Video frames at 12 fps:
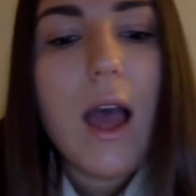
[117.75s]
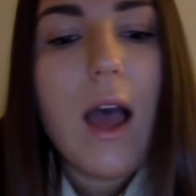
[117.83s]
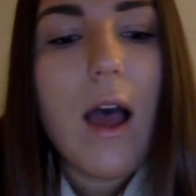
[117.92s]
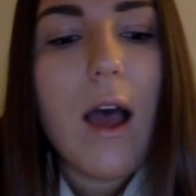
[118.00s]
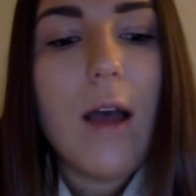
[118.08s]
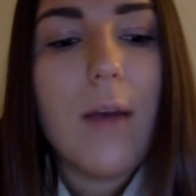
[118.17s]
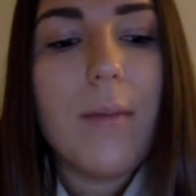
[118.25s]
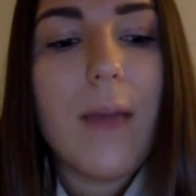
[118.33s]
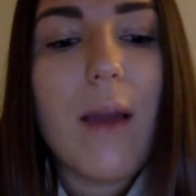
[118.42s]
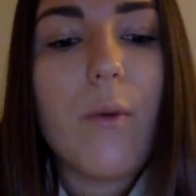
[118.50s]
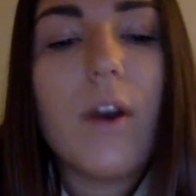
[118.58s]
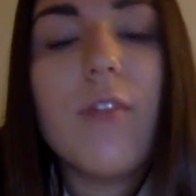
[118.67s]

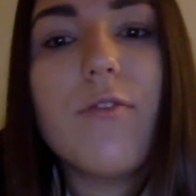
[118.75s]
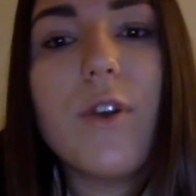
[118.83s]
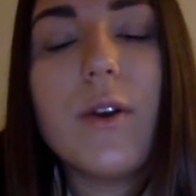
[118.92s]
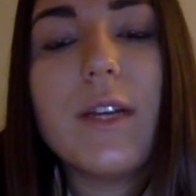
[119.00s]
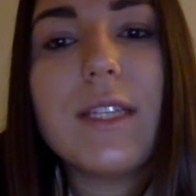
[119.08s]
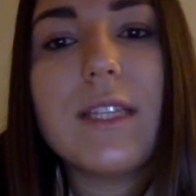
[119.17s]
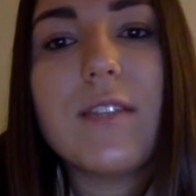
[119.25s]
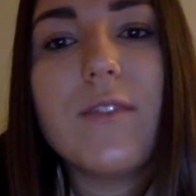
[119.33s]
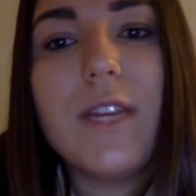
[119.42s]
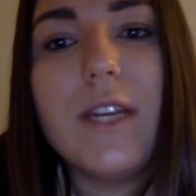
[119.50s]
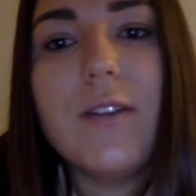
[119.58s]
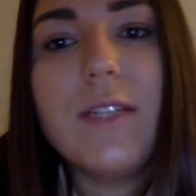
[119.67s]
I want to focus this
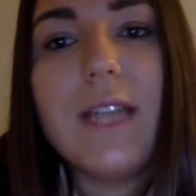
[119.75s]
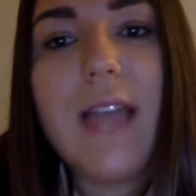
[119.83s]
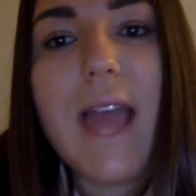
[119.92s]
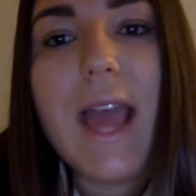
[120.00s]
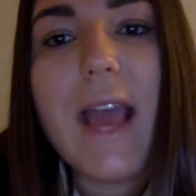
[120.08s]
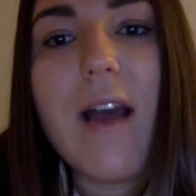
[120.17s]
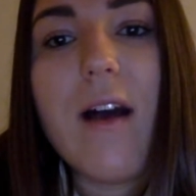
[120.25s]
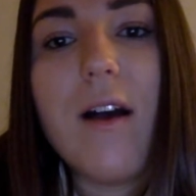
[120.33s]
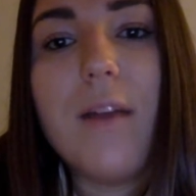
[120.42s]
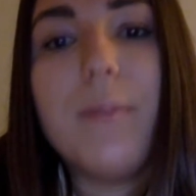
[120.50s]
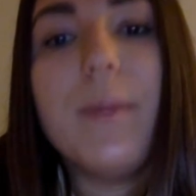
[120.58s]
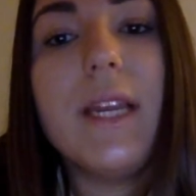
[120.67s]
video today
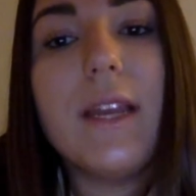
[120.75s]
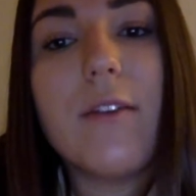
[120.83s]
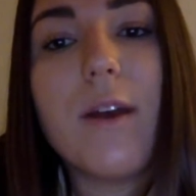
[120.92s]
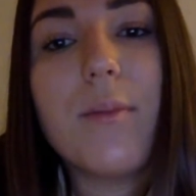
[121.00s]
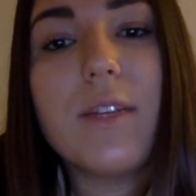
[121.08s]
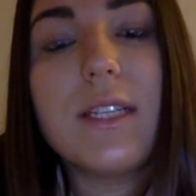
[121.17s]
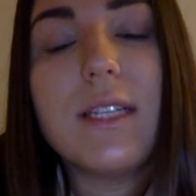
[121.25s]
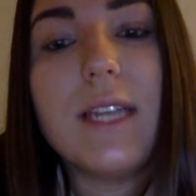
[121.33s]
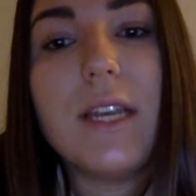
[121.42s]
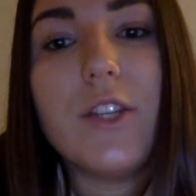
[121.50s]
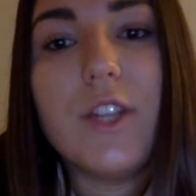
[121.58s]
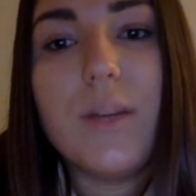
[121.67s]
on media
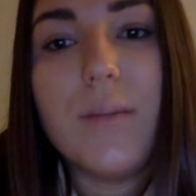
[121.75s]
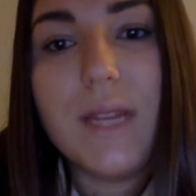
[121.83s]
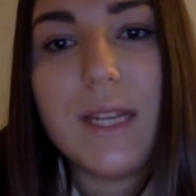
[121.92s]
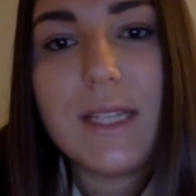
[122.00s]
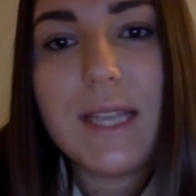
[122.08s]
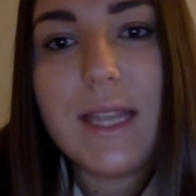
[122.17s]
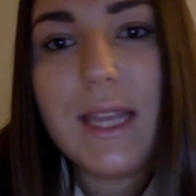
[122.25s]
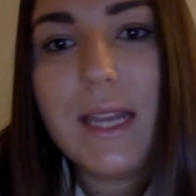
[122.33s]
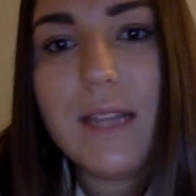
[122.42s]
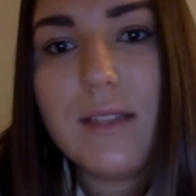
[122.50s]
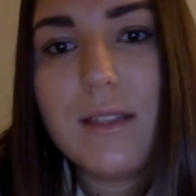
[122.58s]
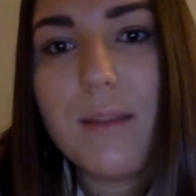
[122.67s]
representation because I think it's